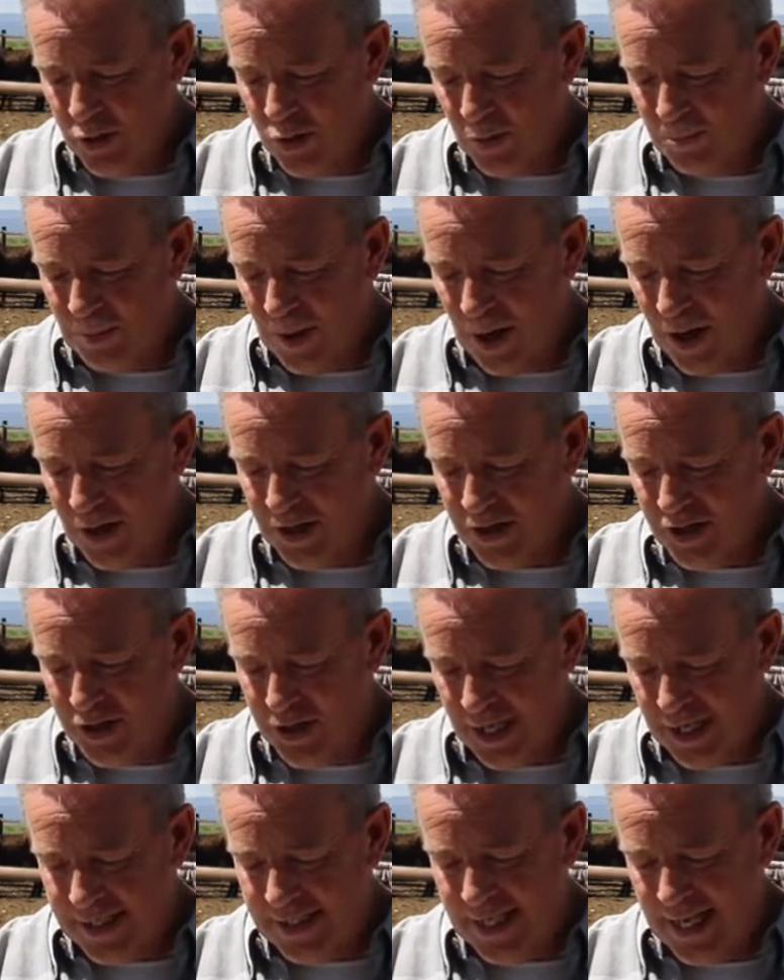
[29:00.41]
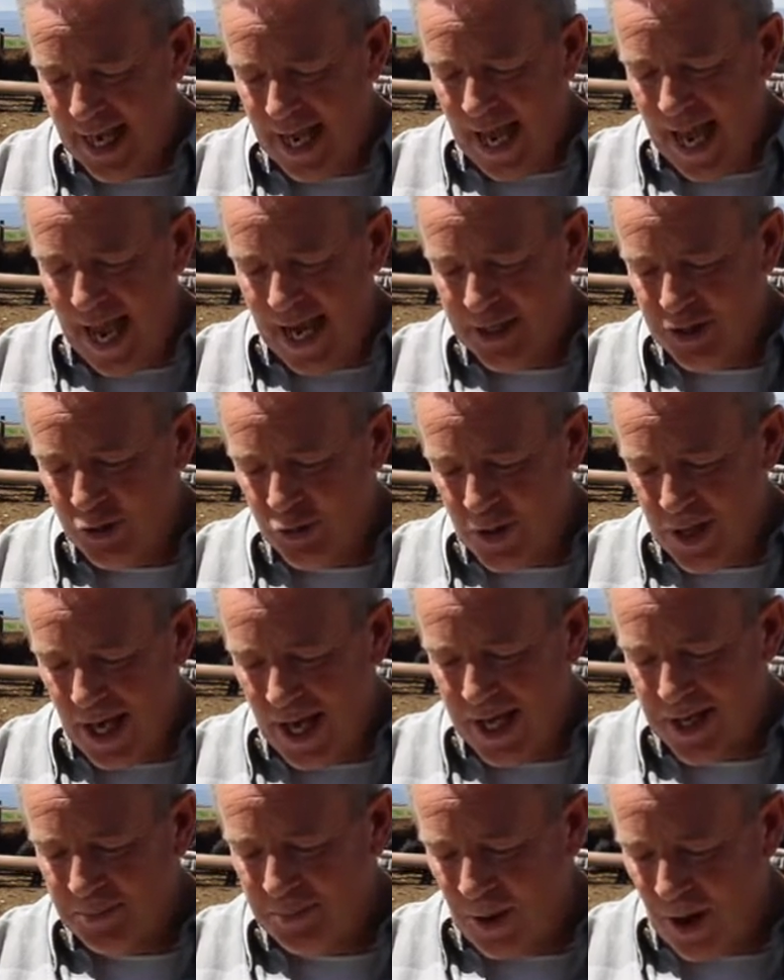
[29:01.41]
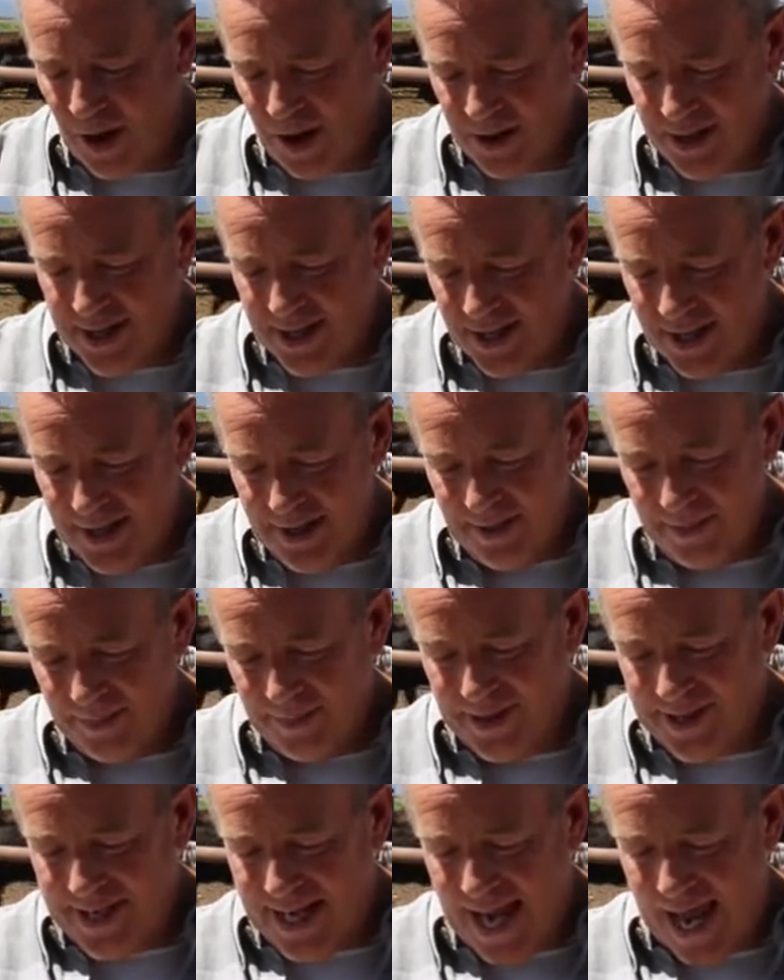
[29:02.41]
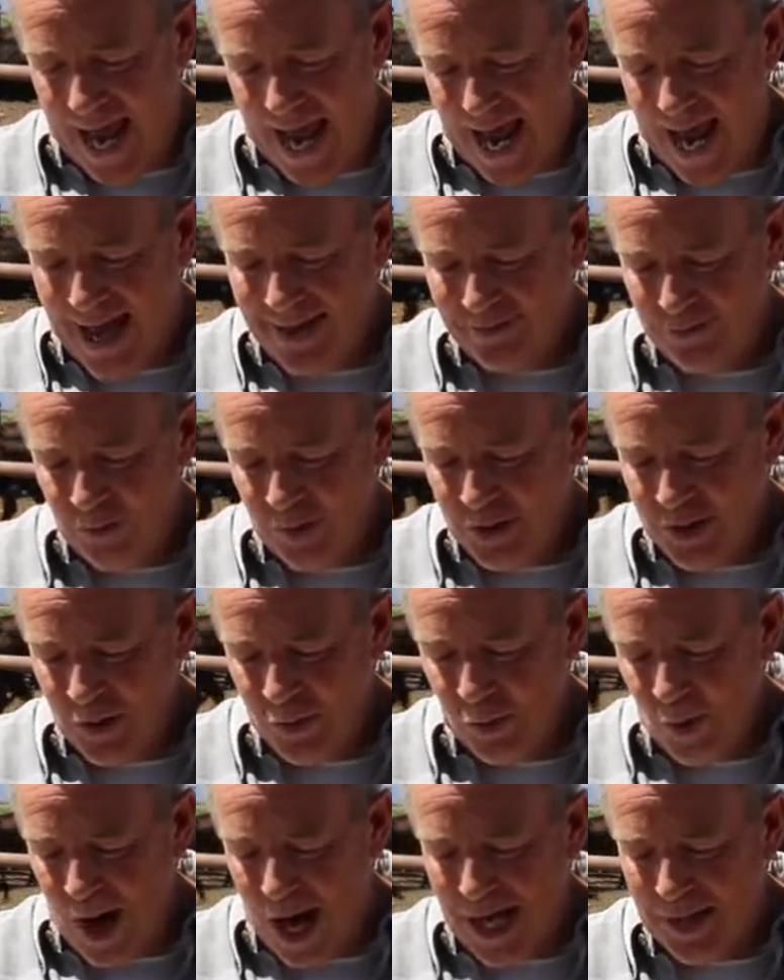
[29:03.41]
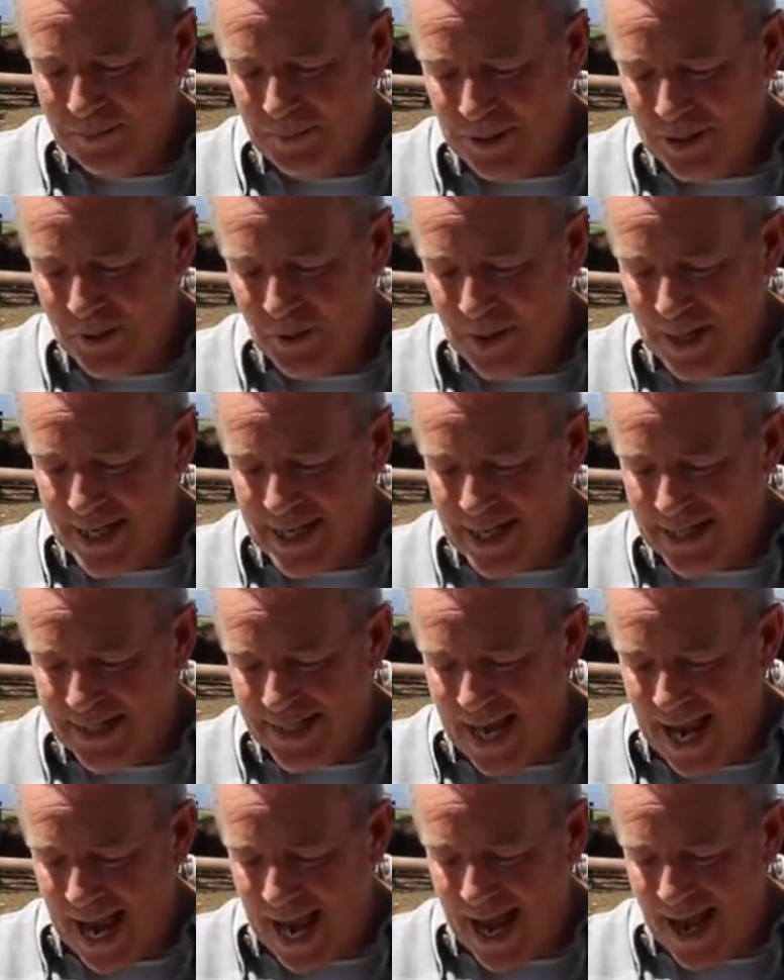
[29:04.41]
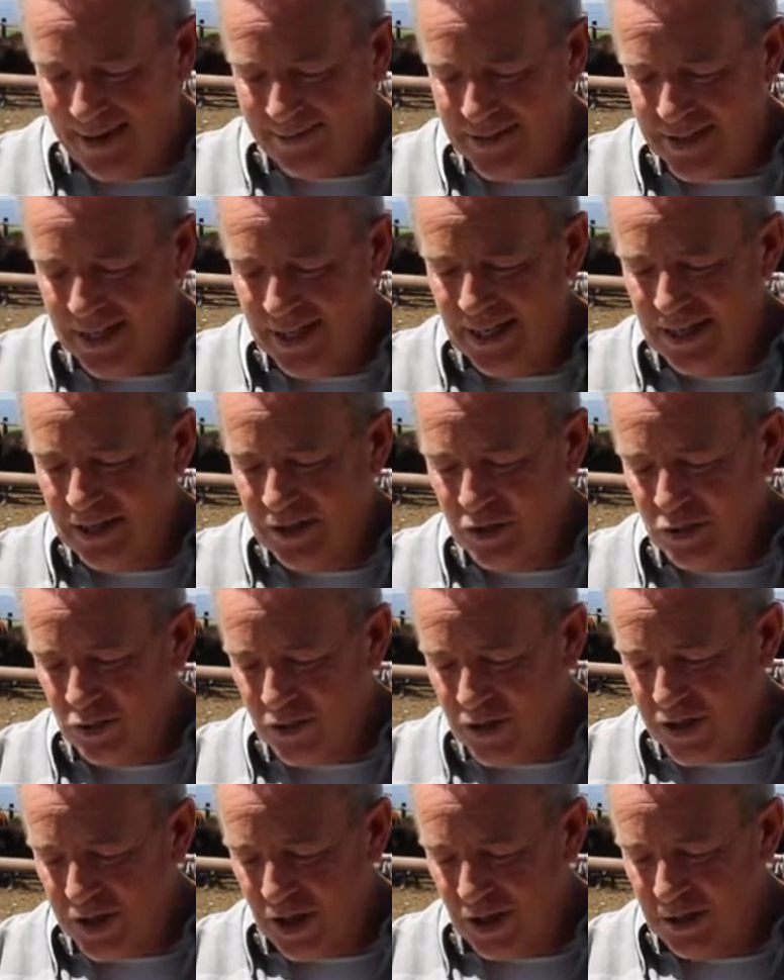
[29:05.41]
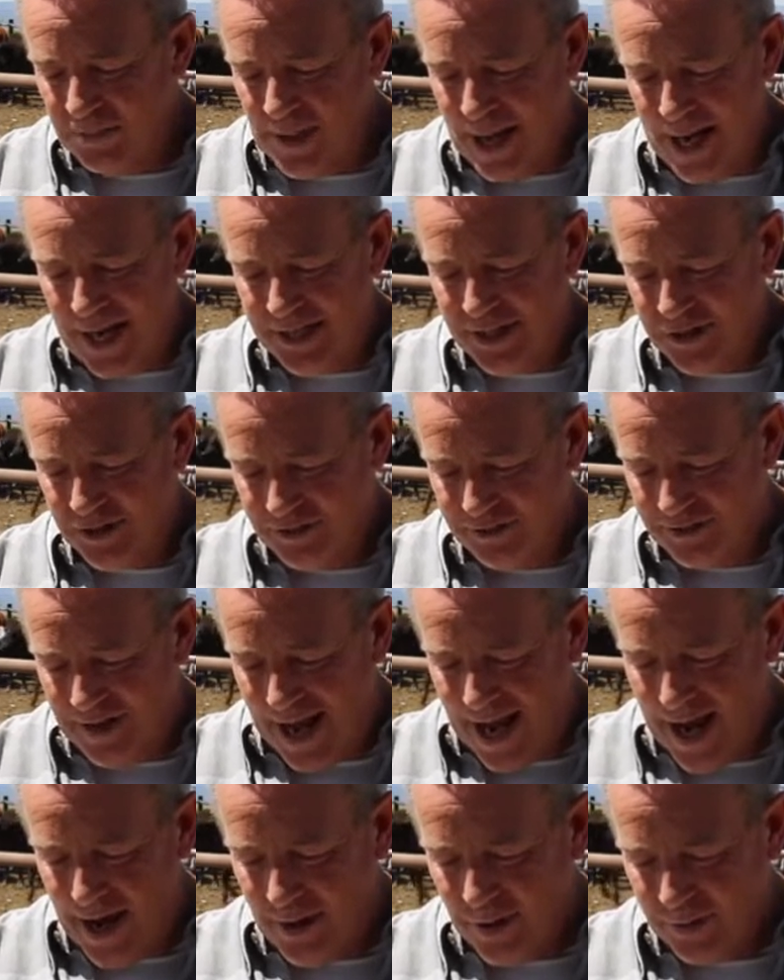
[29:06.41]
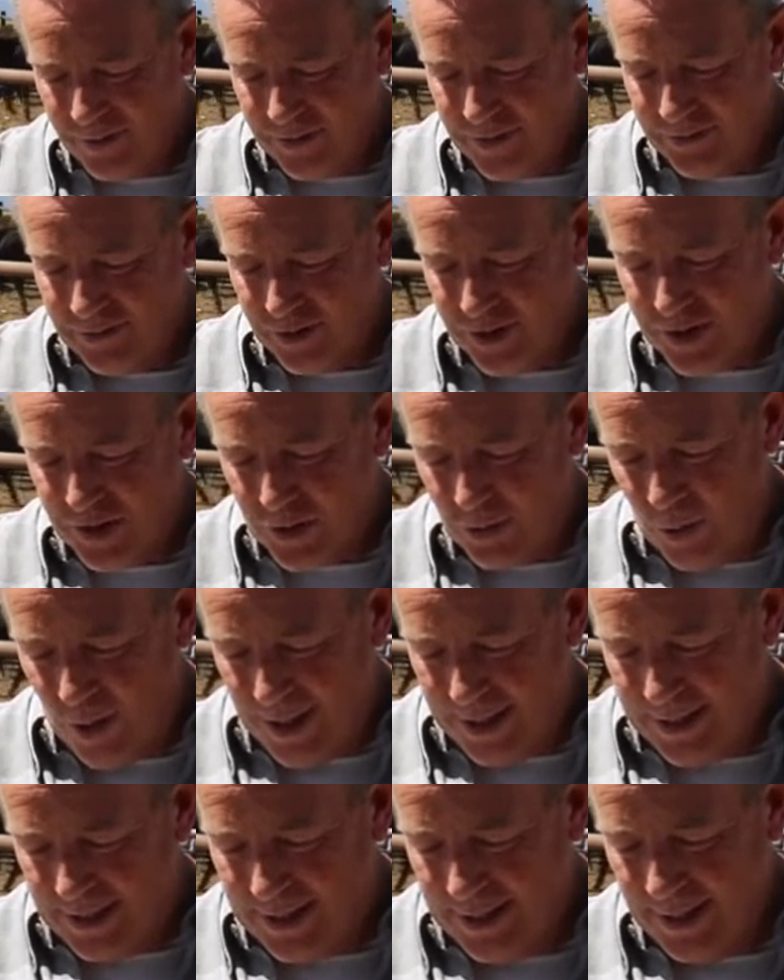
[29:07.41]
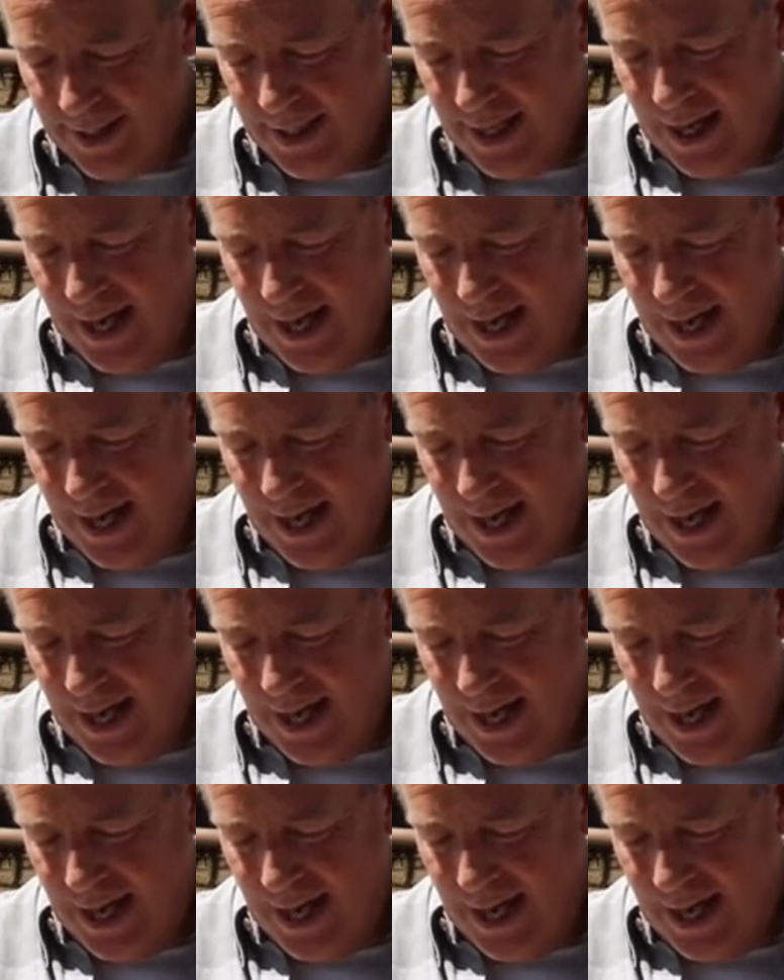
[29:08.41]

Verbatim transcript: you apart just as you cut apart the calf when you walked between its halves to psalmize your vows. Verse 20,